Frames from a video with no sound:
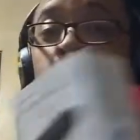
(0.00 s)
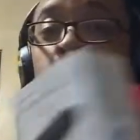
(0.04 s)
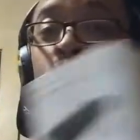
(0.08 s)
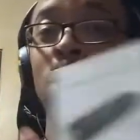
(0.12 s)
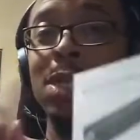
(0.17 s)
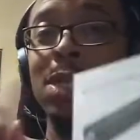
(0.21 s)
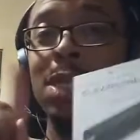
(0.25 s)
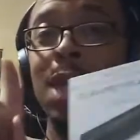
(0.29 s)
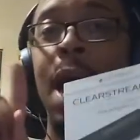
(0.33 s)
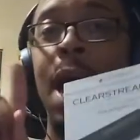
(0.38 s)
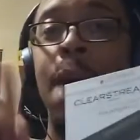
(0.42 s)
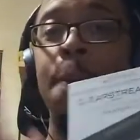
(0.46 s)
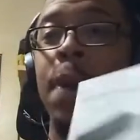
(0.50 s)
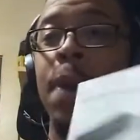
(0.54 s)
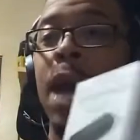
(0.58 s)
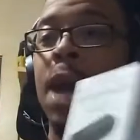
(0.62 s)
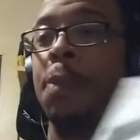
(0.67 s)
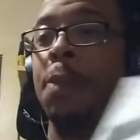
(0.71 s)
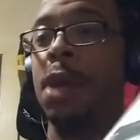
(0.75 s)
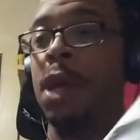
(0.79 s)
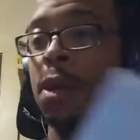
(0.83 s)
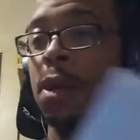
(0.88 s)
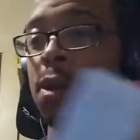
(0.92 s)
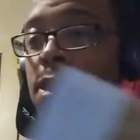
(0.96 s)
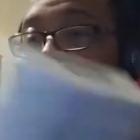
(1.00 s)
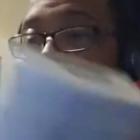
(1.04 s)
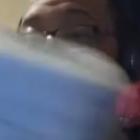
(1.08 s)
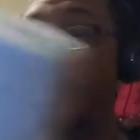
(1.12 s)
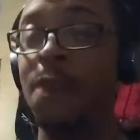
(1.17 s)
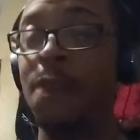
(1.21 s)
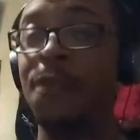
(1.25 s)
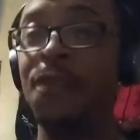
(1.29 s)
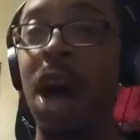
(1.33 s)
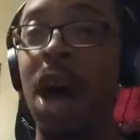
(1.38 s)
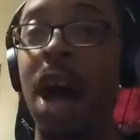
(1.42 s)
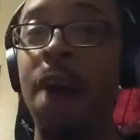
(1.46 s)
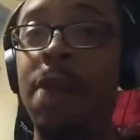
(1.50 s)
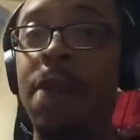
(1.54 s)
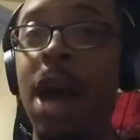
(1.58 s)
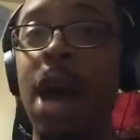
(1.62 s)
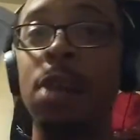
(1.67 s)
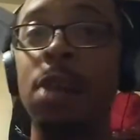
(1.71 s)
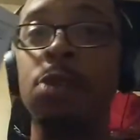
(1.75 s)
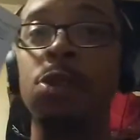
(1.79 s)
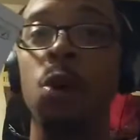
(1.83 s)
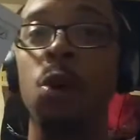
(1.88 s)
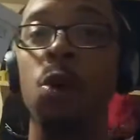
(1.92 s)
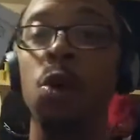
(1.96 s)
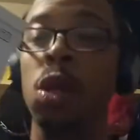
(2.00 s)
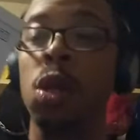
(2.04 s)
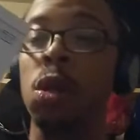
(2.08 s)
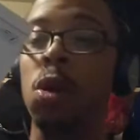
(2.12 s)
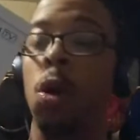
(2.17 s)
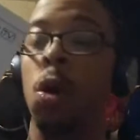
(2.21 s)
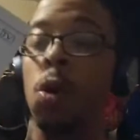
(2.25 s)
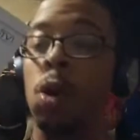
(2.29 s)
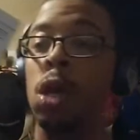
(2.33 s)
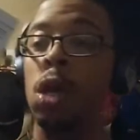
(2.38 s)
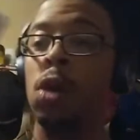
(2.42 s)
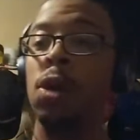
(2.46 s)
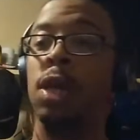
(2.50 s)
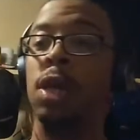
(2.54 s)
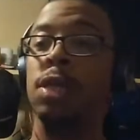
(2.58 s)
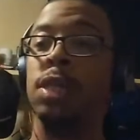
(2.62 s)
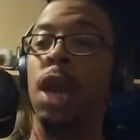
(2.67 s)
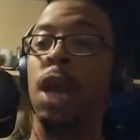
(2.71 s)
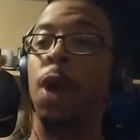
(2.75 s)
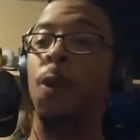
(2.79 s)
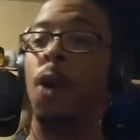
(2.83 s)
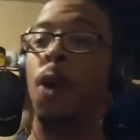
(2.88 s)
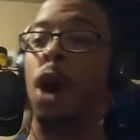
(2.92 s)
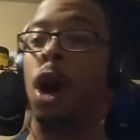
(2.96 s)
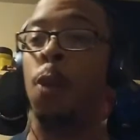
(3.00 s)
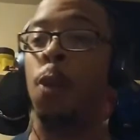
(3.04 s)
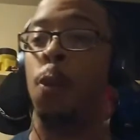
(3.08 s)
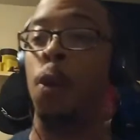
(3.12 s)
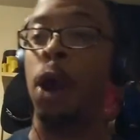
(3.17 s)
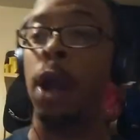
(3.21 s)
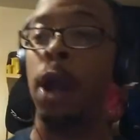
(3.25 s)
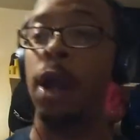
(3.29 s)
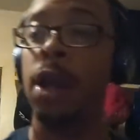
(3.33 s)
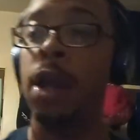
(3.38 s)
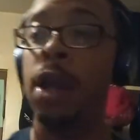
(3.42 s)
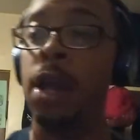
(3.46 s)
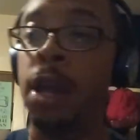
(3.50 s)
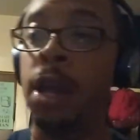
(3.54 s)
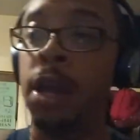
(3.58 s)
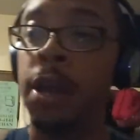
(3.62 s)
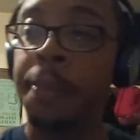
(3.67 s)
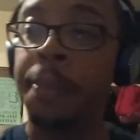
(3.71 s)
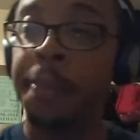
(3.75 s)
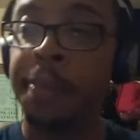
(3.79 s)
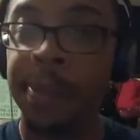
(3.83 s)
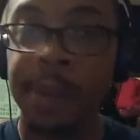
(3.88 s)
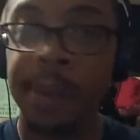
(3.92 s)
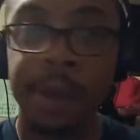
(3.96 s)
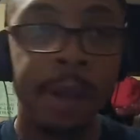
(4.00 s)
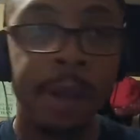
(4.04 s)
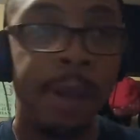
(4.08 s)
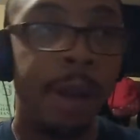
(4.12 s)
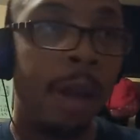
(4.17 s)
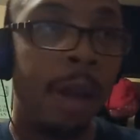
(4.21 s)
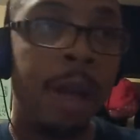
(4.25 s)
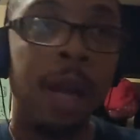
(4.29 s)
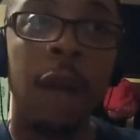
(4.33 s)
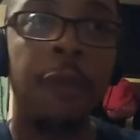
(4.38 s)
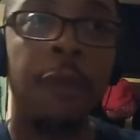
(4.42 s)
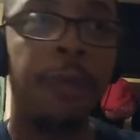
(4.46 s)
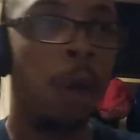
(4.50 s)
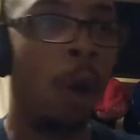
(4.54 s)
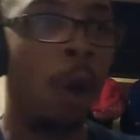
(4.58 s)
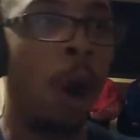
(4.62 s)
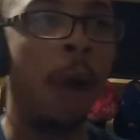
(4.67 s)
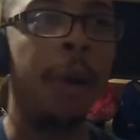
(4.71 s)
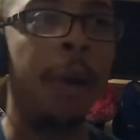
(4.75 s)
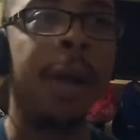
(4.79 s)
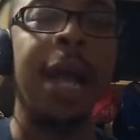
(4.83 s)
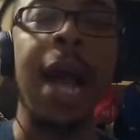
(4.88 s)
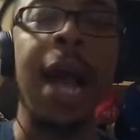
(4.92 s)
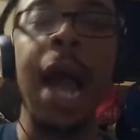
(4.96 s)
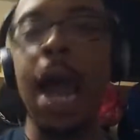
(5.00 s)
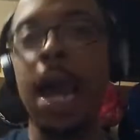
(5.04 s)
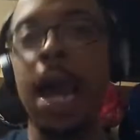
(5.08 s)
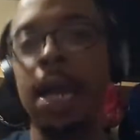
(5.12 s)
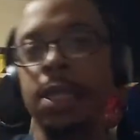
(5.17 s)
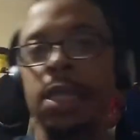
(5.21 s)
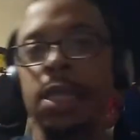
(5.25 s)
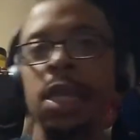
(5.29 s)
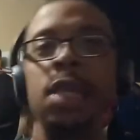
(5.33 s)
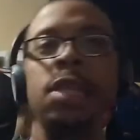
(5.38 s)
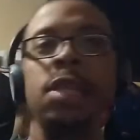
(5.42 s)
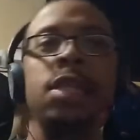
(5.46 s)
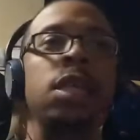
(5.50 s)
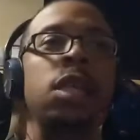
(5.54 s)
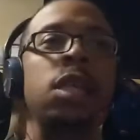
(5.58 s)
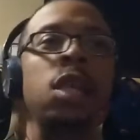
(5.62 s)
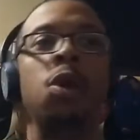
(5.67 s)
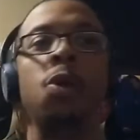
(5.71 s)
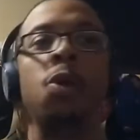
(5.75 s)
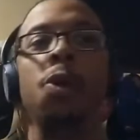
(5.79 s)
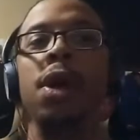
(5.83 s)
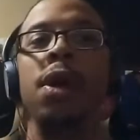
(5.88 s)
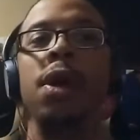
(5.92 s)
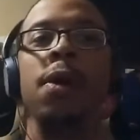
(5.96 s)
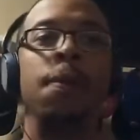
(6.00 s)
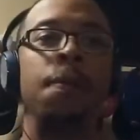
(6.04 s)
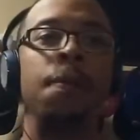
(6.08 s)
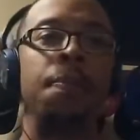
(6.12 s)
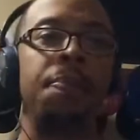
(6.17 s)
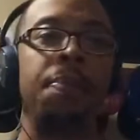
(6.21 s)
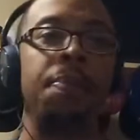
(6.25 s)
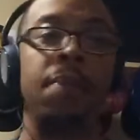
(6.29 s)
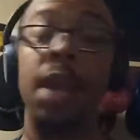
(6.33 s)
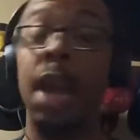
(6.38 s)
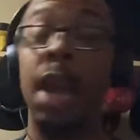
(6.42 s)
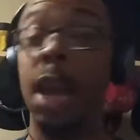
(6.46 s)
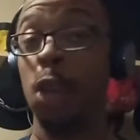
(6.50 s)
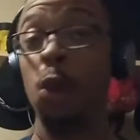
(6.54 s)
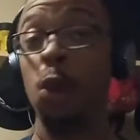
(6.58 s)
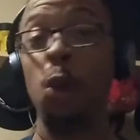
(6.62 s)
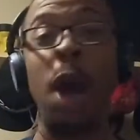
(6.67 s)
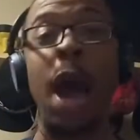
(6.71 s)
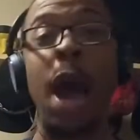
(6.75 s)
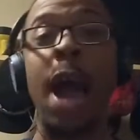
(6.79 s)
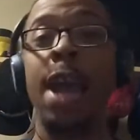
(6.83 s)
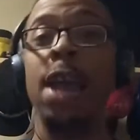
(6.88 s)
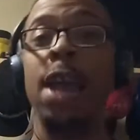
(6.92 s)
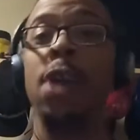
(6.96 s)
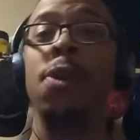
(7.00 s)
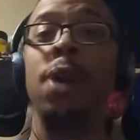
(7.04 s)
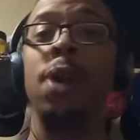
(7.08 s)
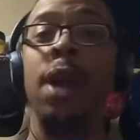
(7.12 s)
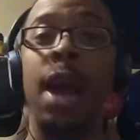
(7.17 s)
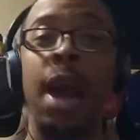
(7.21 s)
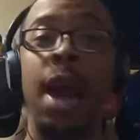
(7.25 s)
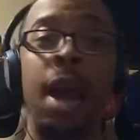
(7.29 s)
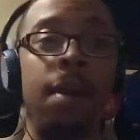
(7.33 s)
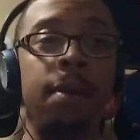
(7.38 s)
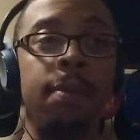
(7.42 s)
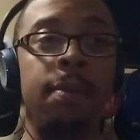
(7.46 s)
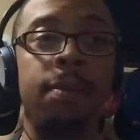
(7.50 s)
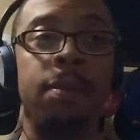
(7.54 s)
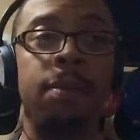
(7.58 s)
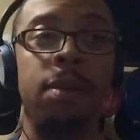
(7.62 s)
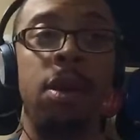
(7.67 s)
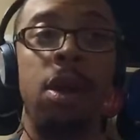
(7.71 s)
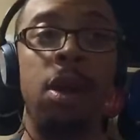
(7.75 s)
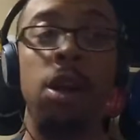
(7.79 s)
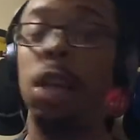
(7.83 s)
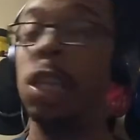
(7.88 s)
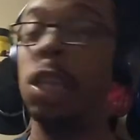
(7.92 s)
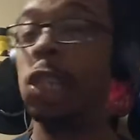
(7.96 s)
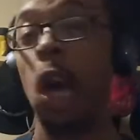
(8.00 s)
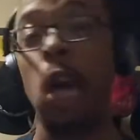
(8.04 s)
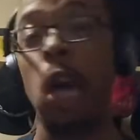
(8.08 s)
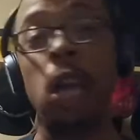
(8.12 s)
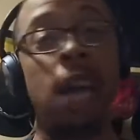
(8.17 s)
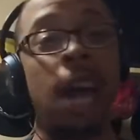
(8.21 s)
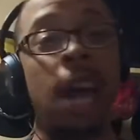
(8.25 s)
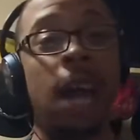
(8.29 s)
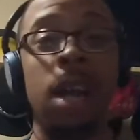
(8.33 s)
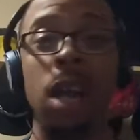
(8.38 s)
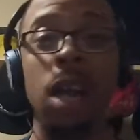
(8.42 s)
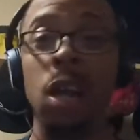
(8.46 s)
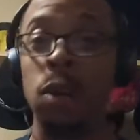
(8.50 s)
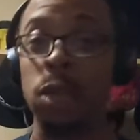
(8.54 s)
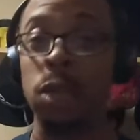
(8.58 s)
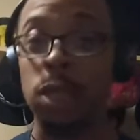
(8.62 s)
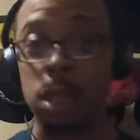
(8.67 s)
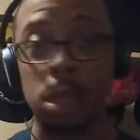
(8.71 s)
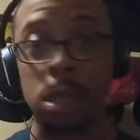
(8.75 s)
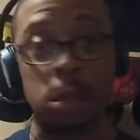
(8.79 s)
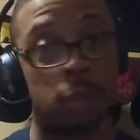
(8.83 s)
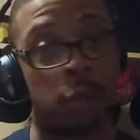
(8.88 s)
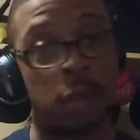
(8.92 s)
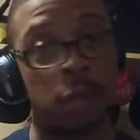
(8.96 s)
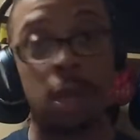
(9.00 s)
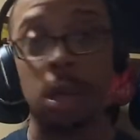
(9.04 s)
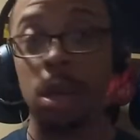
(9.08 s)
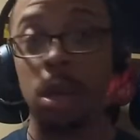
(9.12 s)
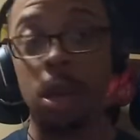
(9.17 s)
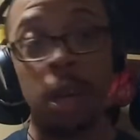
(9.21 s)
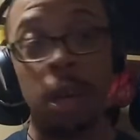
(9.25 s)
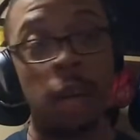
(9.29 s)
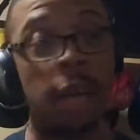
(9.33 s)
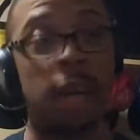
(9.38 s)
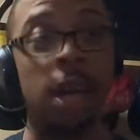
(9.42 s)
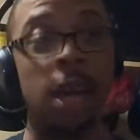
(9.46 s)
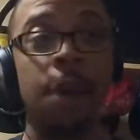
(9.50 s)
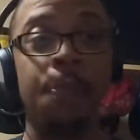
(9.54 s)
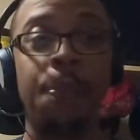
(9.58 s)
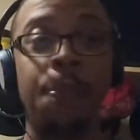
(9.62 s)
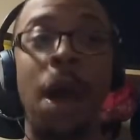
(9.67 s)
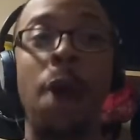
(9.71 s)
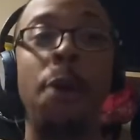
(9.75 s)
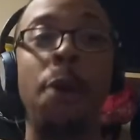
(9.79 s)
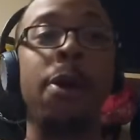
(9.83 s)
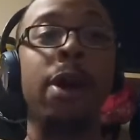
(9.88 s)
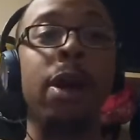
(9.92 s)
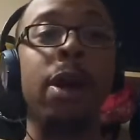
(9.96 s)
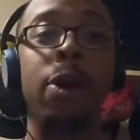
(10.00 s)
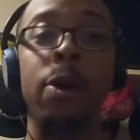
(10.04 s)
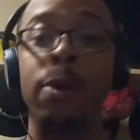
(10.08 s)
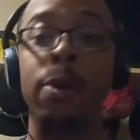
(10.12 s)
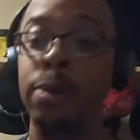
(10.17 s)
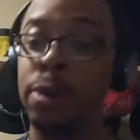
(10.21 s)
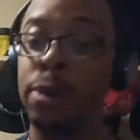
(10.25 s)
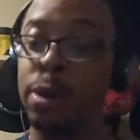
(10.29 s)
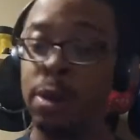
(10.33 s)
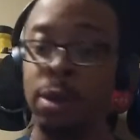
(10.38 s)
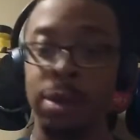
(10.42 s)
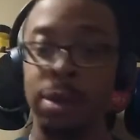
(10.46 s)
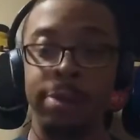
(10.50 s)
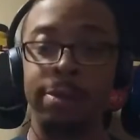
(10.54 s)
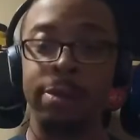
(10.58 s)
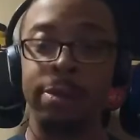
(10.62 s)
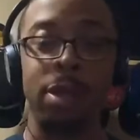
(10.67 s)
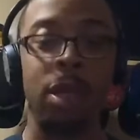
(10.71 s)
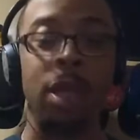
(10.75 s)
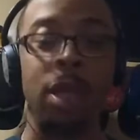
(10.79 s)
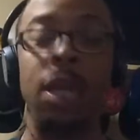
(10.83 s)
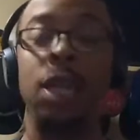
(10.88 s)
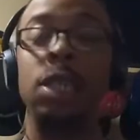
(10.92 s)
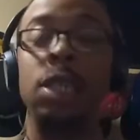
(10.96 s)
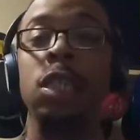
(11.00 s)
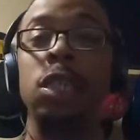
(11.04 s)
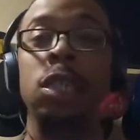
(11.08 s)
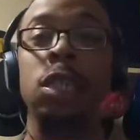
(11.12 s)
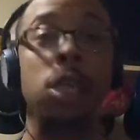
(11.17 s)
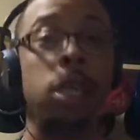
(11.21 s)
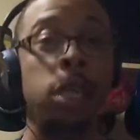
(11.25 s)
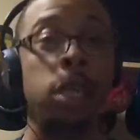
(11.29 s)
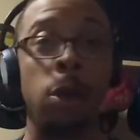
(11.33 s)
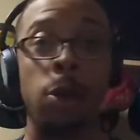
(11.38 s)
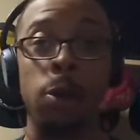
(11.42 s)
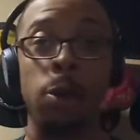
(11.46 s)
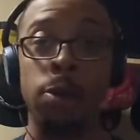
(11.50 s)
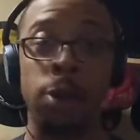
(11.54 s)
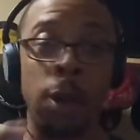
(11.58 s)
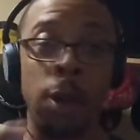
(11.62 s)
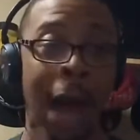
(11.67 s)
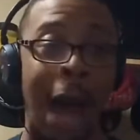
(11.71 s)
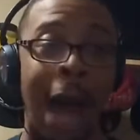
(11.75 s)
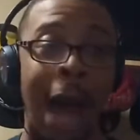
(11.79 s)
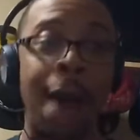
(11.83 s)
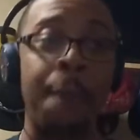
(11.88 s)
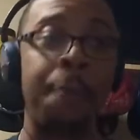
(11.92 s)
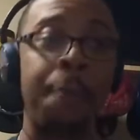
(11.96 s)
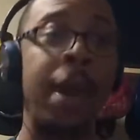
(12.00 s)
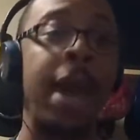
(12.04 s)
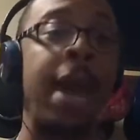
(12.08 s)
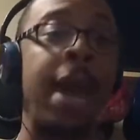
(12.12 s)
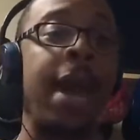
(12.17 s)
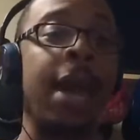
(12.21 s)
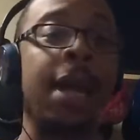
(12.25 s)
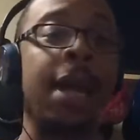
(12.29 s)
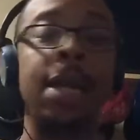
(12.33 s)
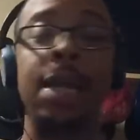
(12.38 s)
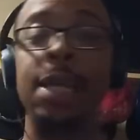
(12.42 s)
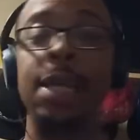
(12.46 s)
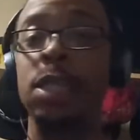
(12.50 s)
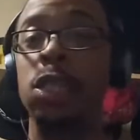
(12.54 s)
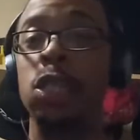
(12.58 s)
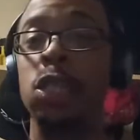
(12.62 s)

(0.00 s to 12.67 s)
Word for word: one-time payment. $35 on, on clearance at Walmart. If you already got antennas at the crib and you got internet, that's all you got to do is hook it up, power it on, connect it to your, your iPad, connect it